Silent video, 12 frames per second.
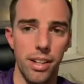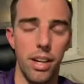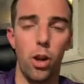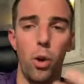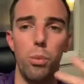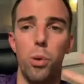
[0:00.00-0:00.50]

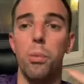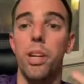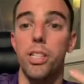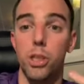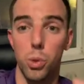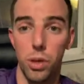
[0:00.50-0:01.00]
I hope you've been
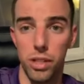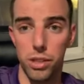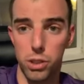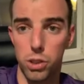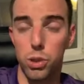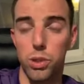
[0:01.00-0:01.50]
enjoying the
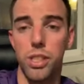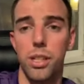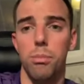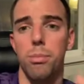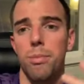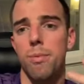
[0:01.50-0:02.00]

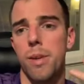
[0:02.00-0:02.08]
stream.